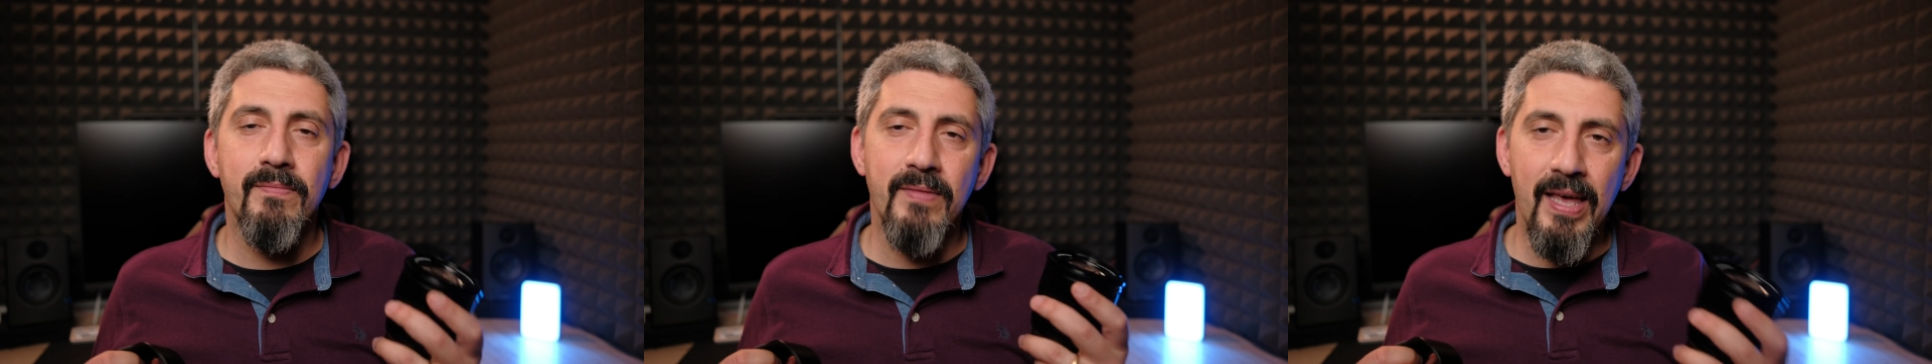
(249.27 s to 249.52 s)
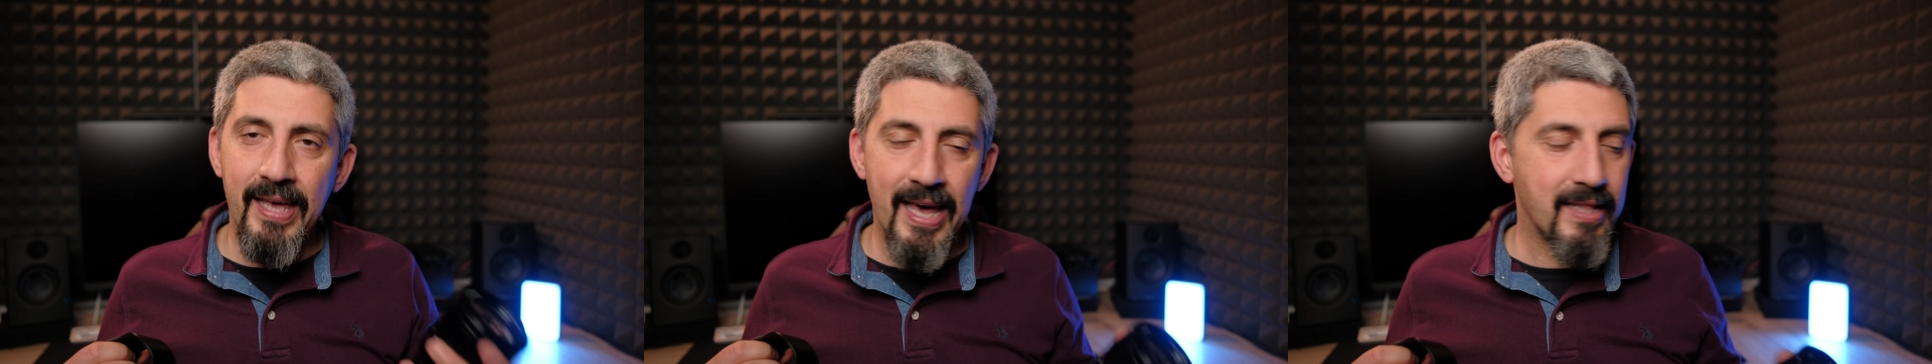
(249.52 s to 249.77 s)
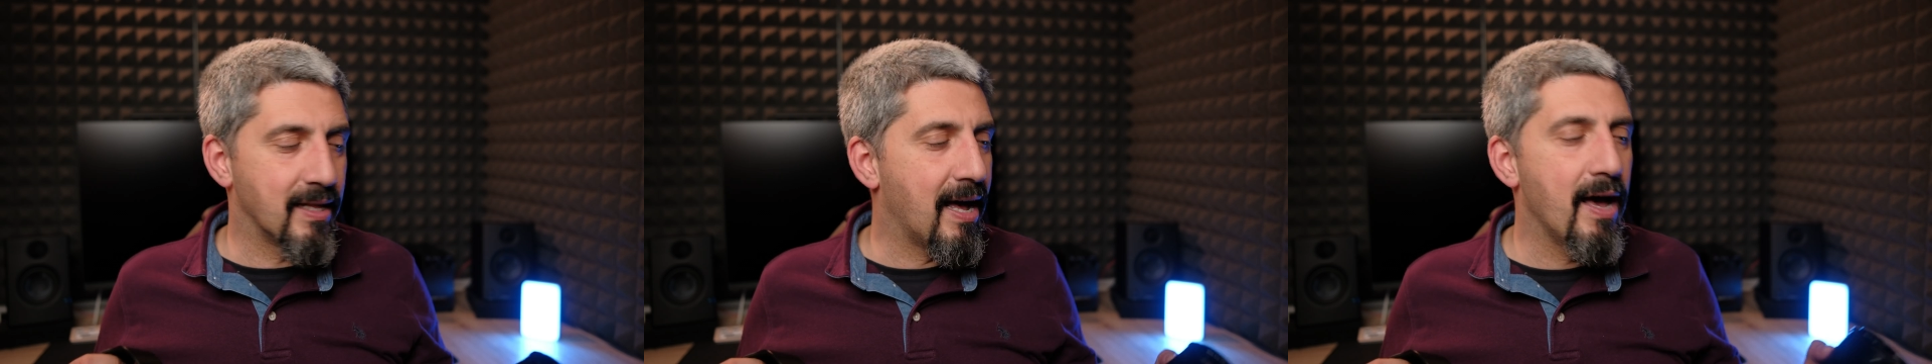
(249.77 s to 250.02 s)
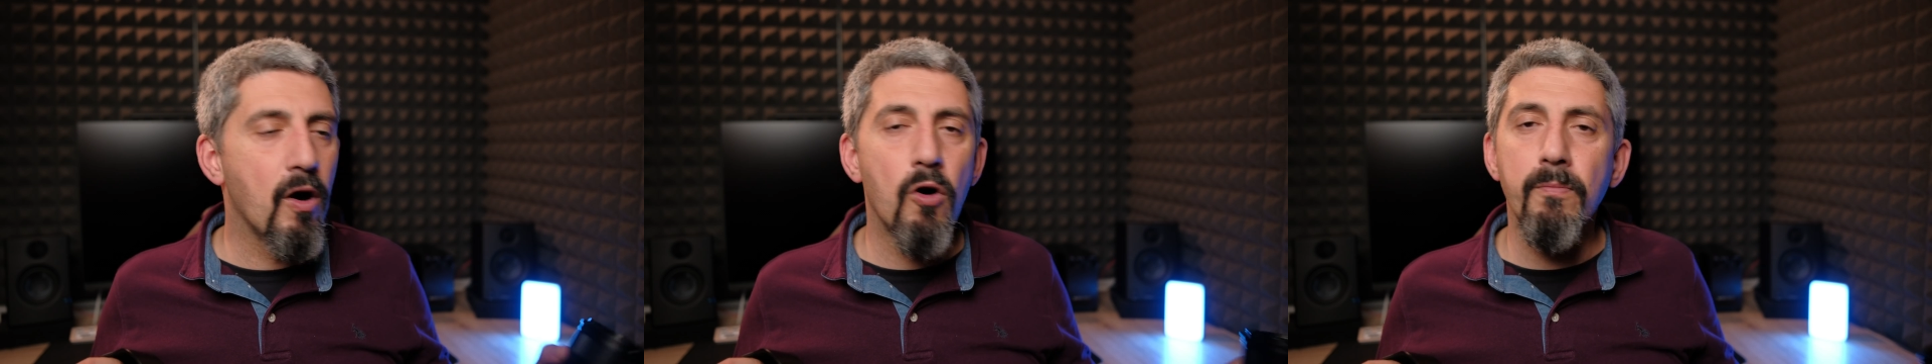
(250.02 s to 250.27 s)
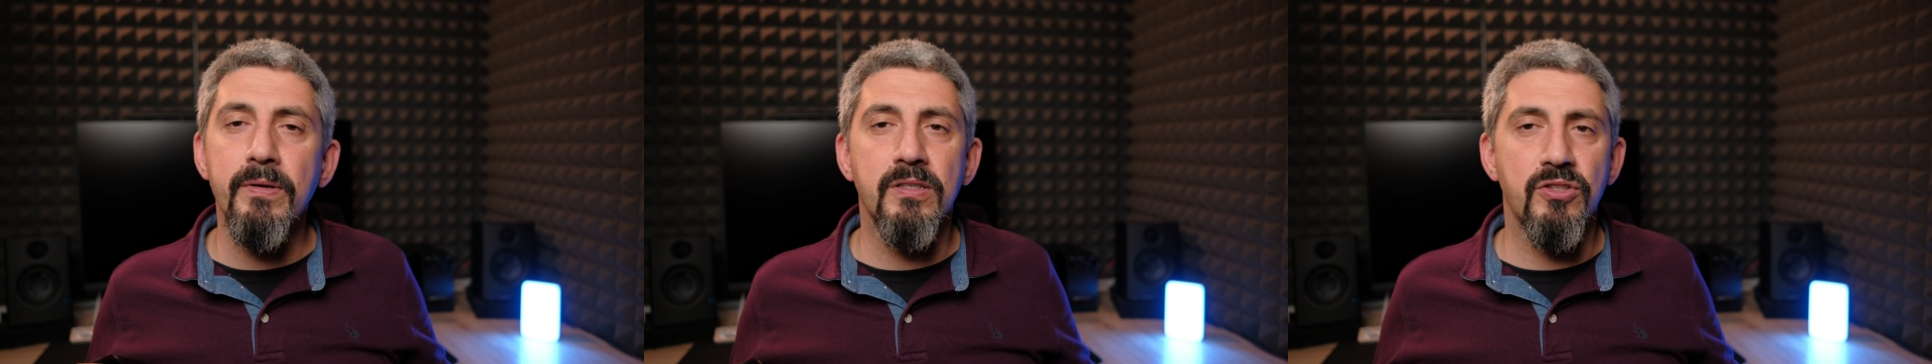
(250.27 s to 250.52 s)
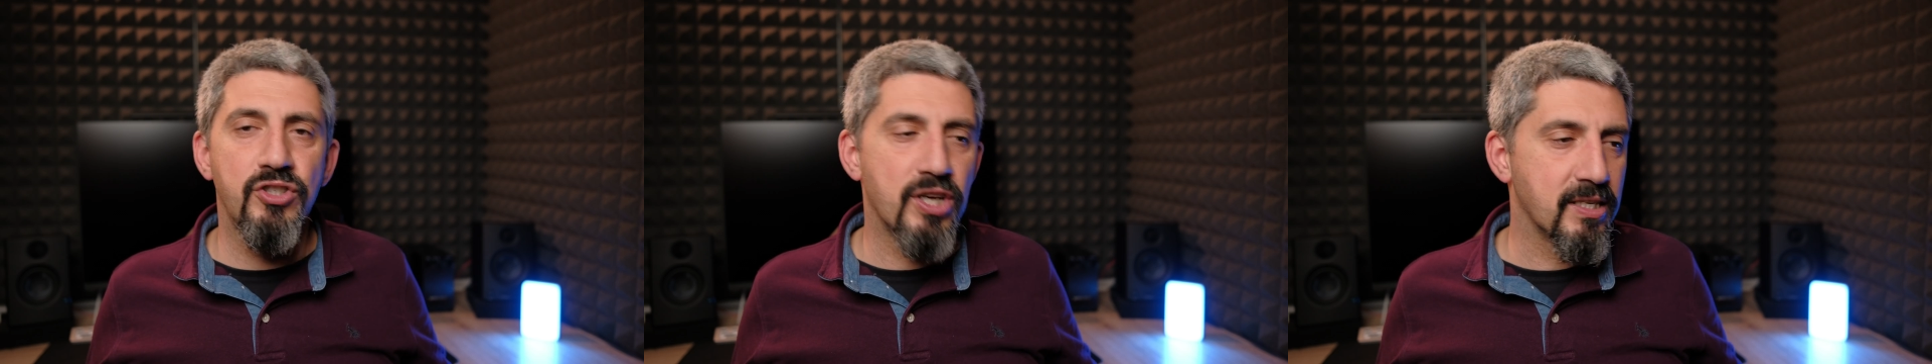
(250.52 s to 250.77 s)
Again, I hope it's
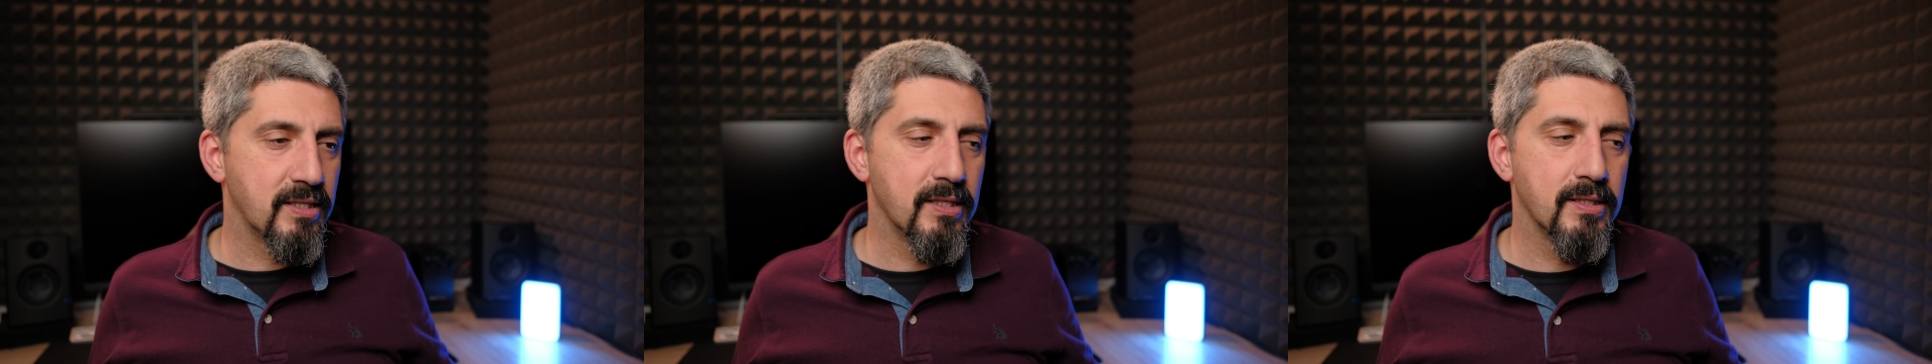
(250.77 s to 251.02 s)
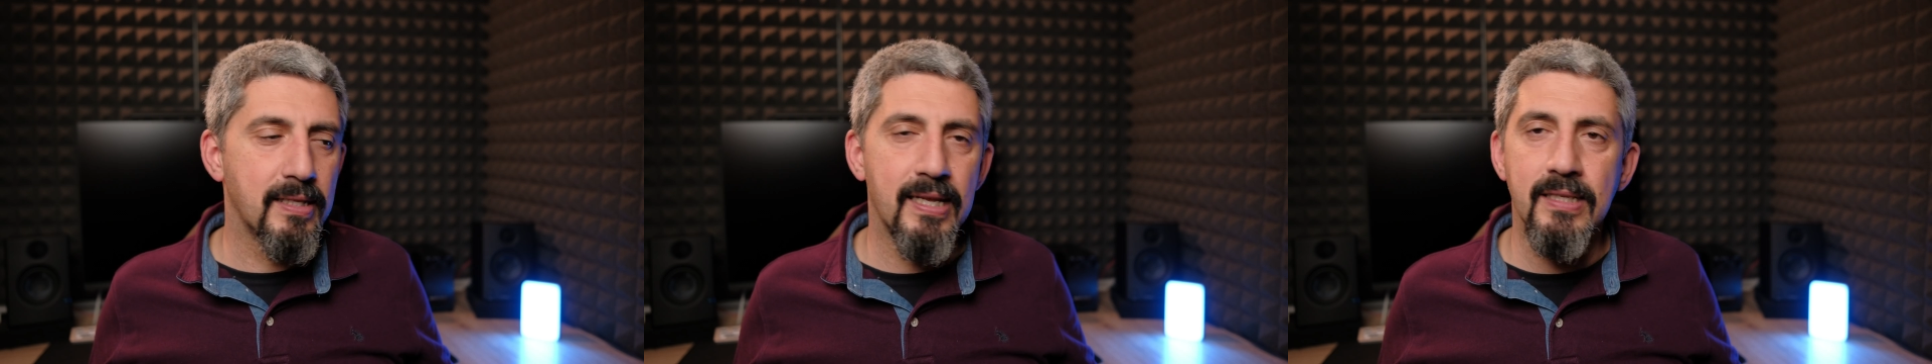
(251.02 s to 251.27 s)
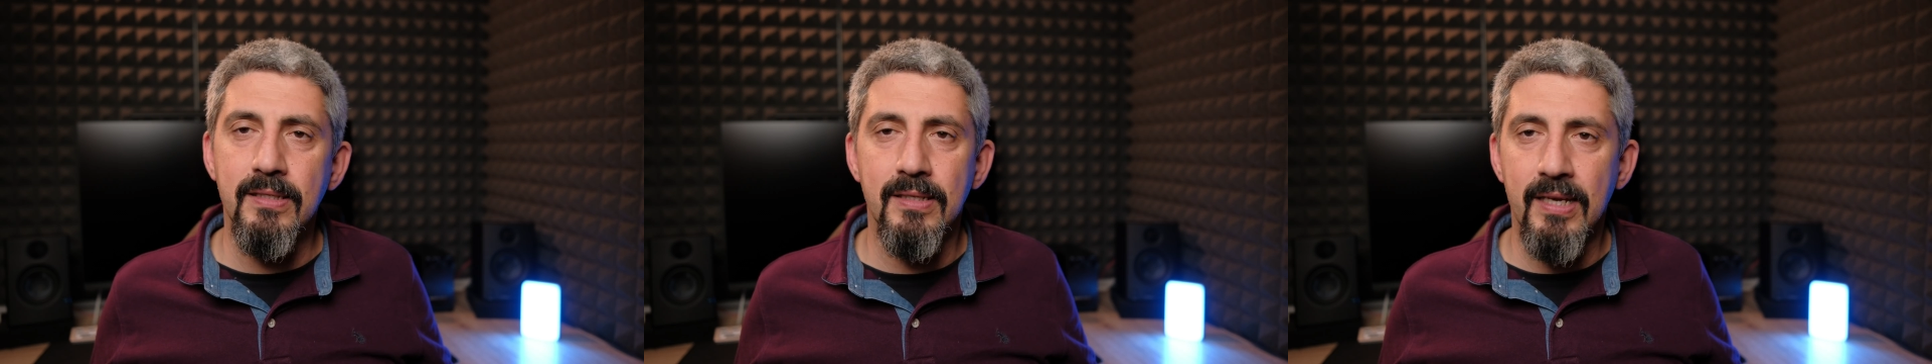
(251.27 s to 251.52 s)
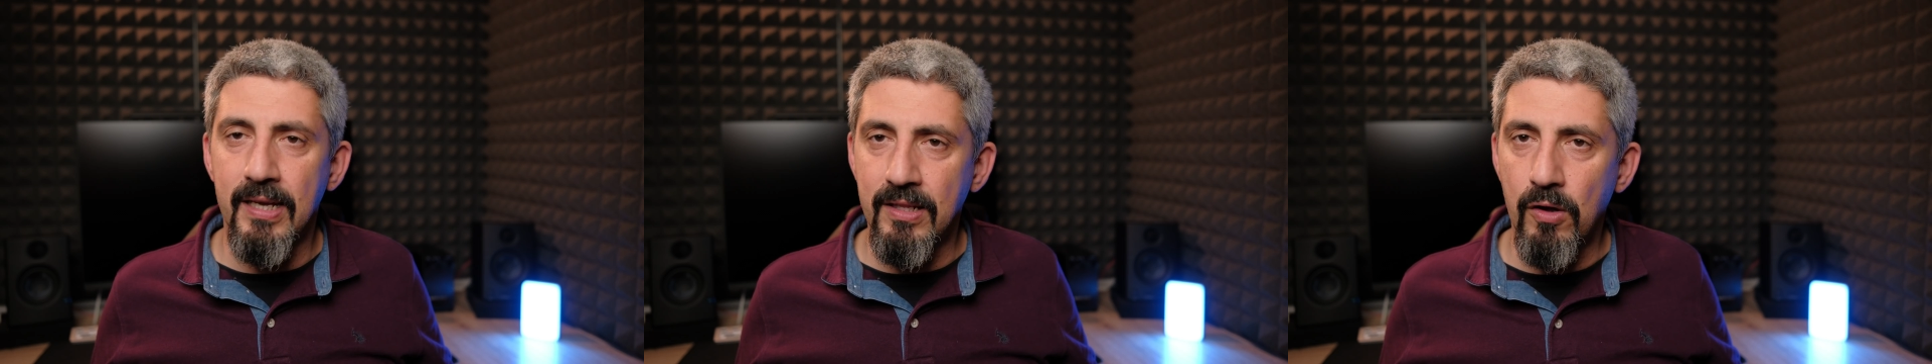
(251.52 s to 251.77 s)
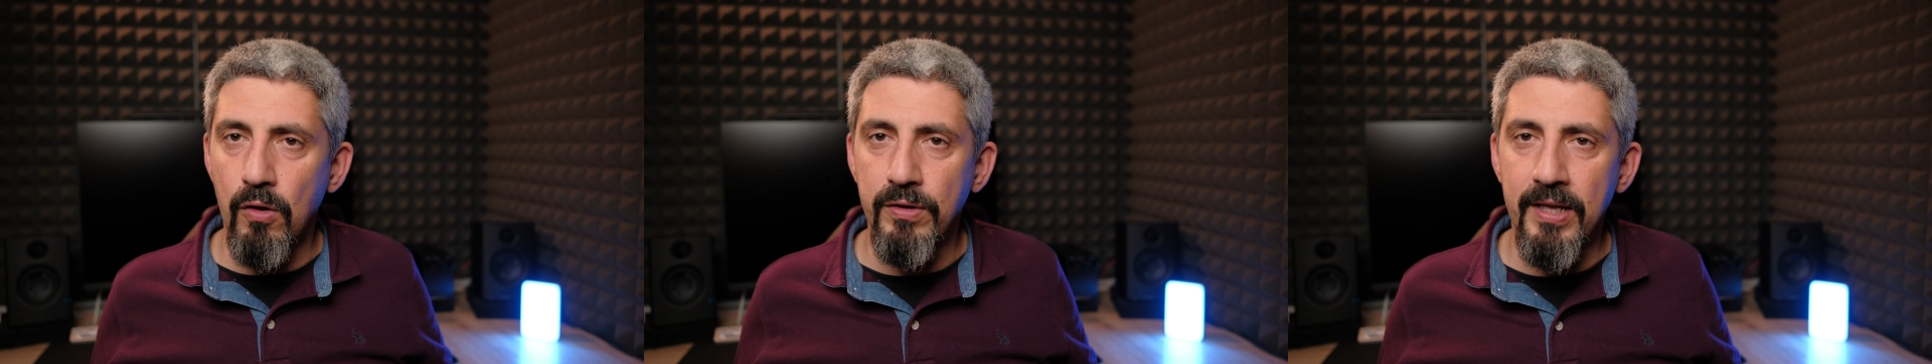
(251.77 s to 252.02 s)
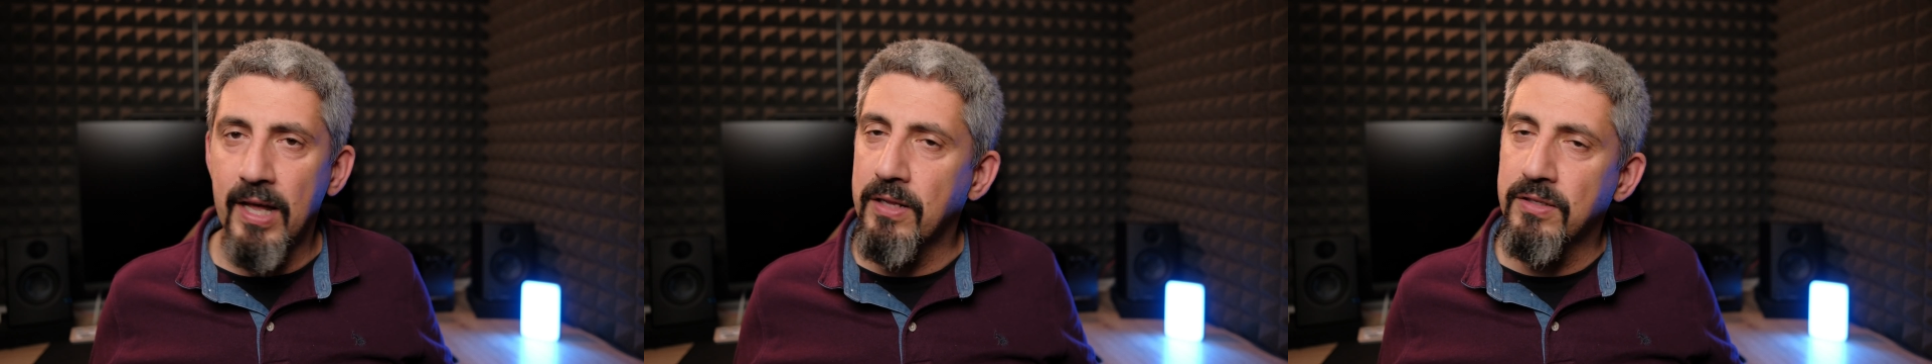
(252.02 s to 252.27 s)
just this lens and all
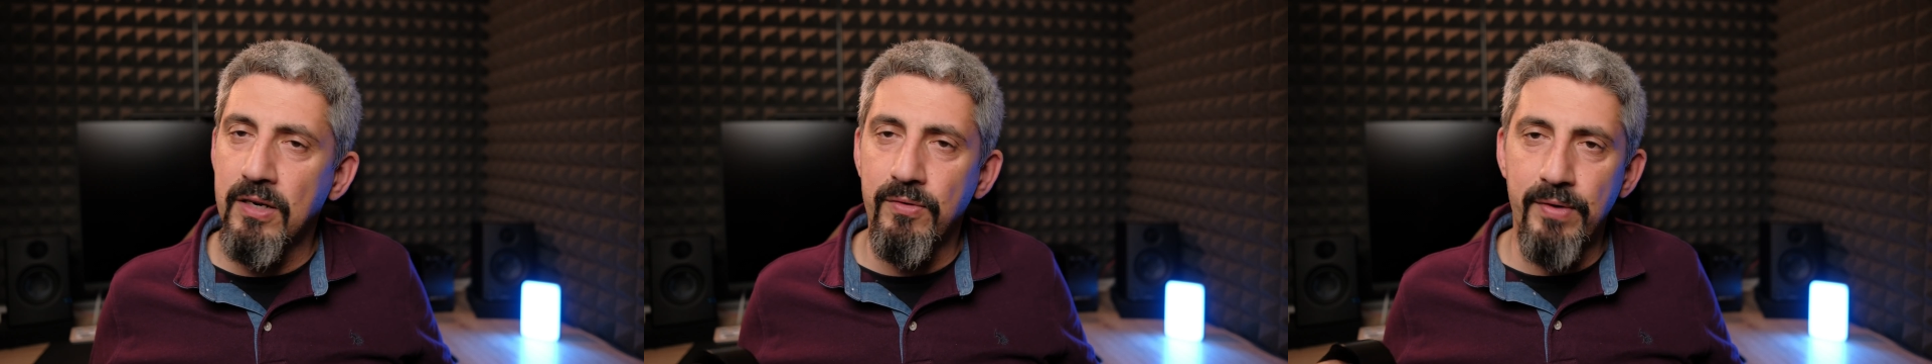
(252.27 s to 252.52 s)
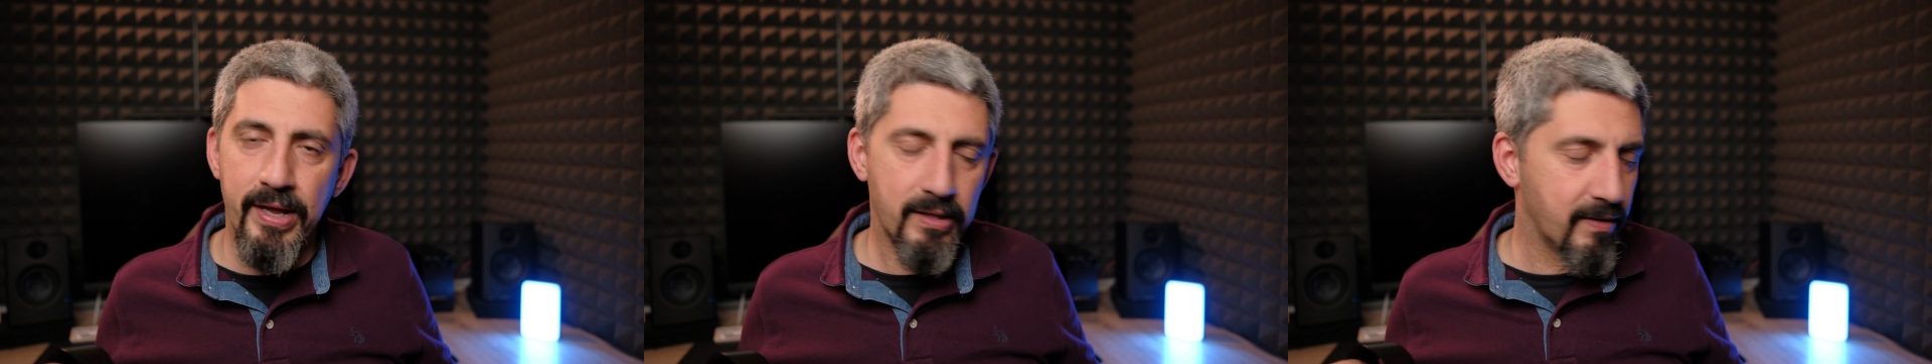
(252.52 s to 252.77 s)
the others are great.